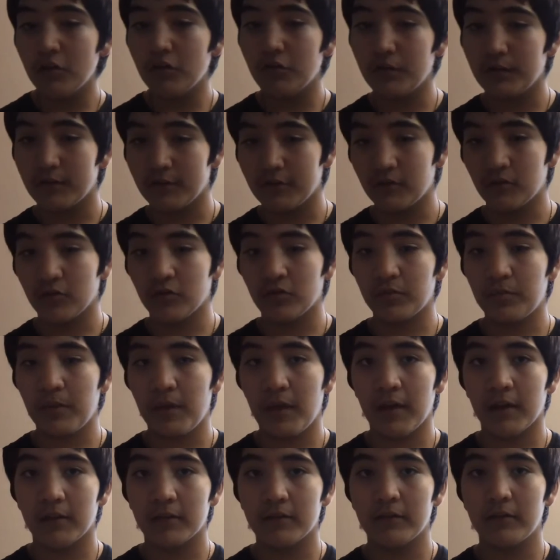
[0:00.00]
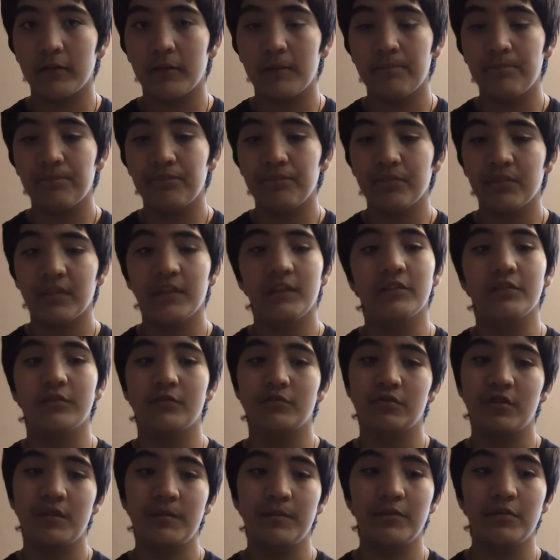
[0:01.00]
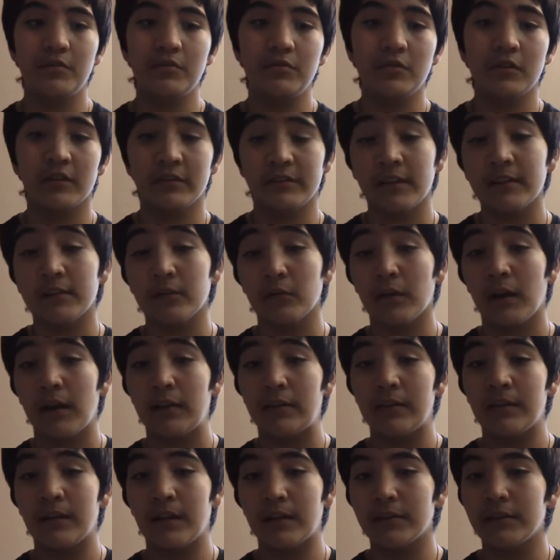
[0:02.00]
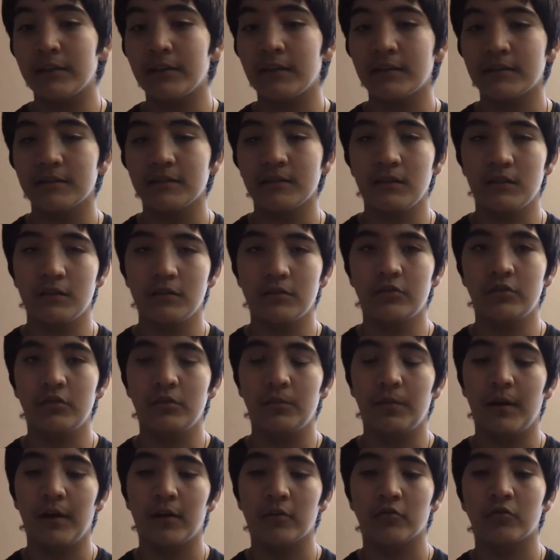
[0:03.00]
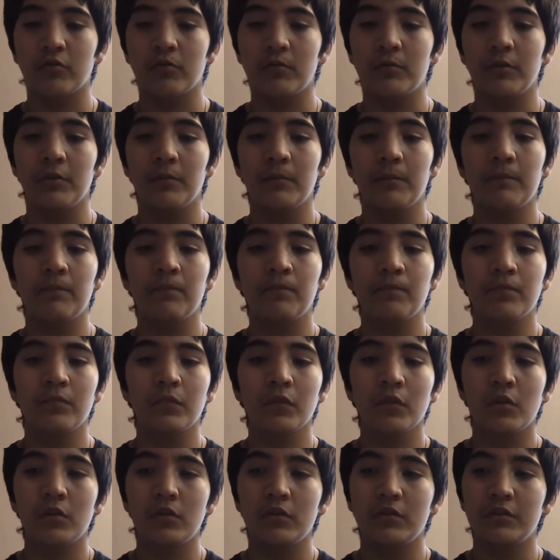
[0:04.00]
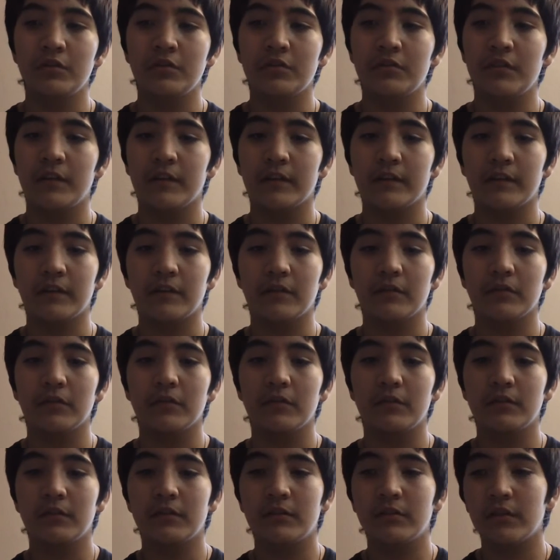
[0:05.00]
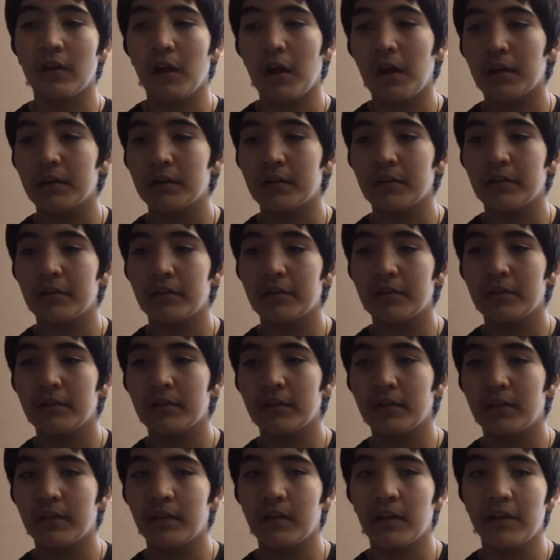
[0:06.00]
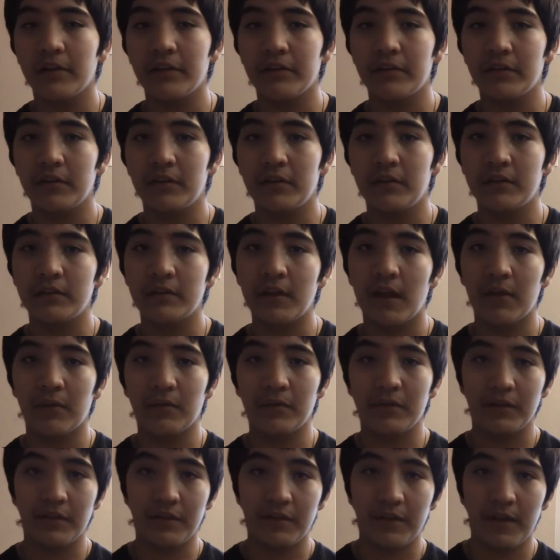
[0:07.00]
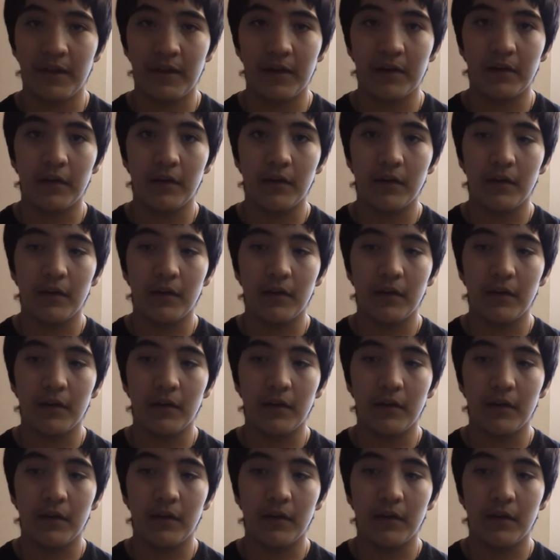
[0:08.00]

you think it's respect? It's a tribute, because that's what I think. I think it's a Tupac tribute. Did you think it sucked because he's not really there